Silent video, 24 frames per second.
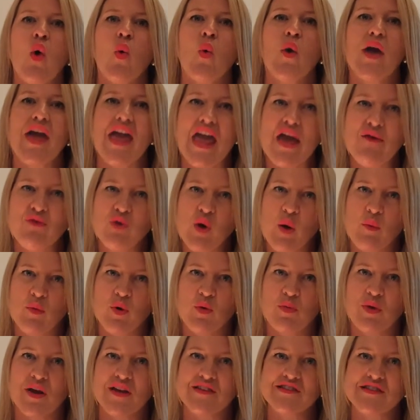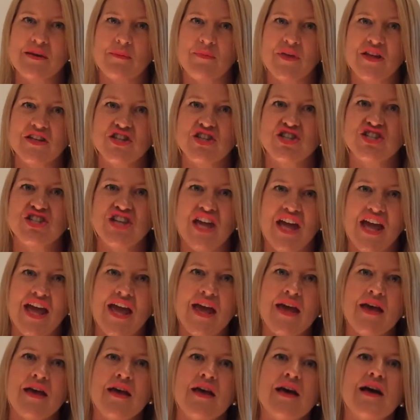where everyone will bring something to
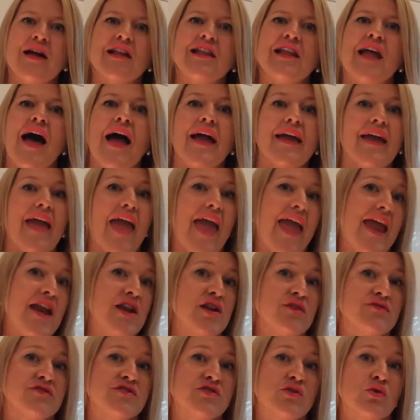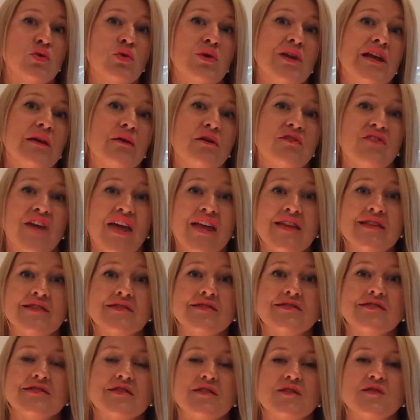share, like end of school year
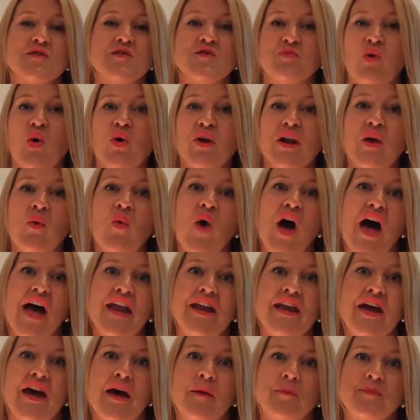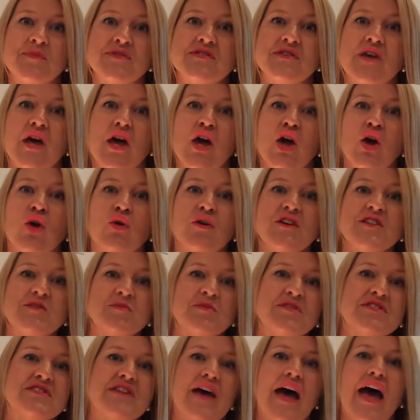events, sporting wind-ups,
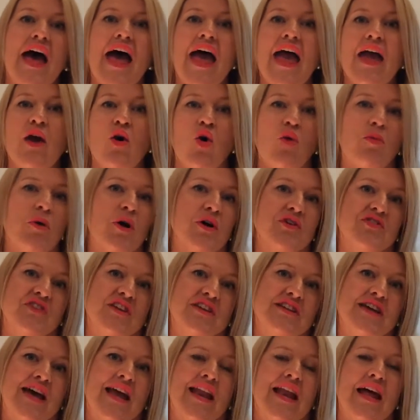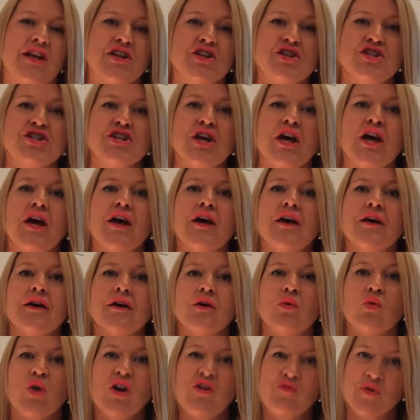Christmas Day or Boxing Day lunch.
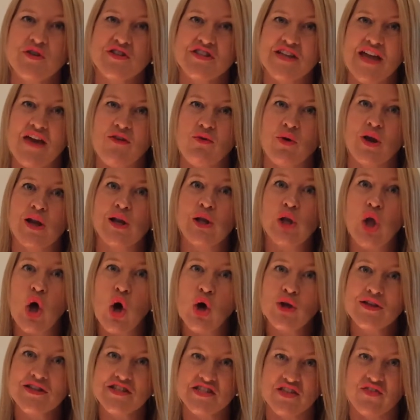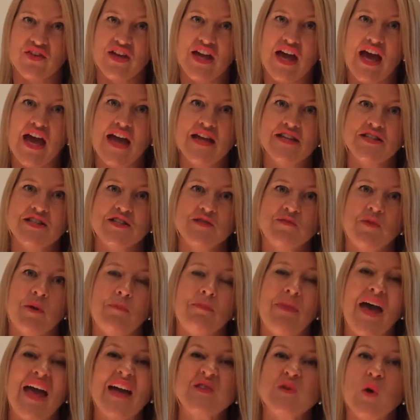We've put together a long list of occasions, but
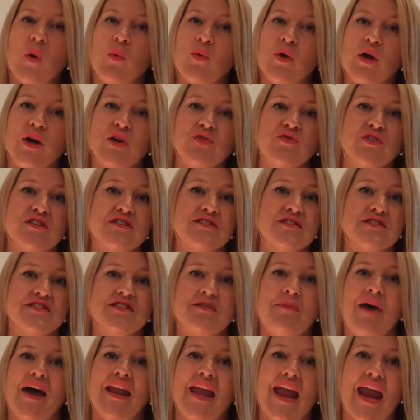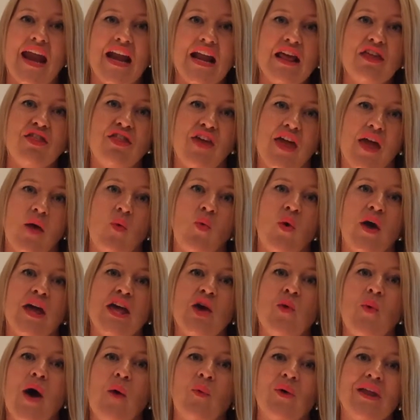BakeSwap works for just about anything where
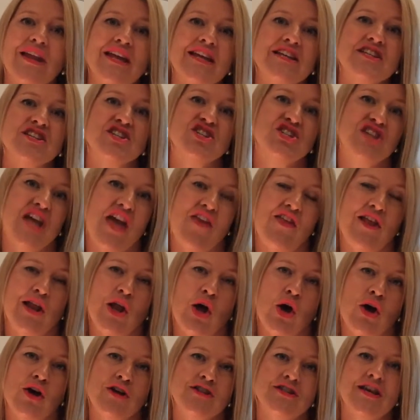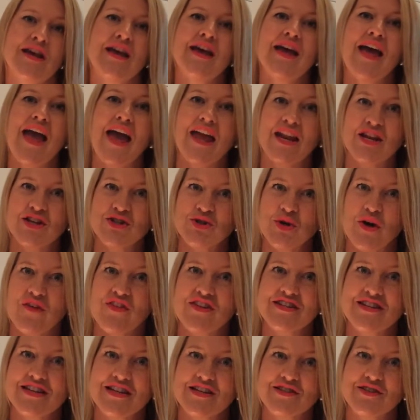you are willing to share the load and enjoy the
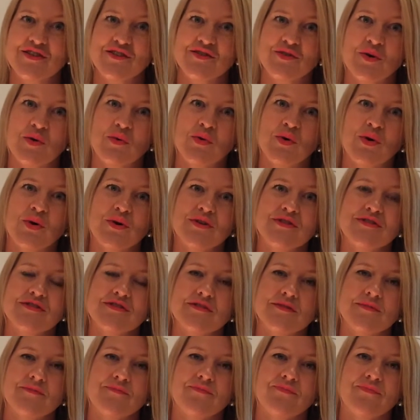delicious rewards.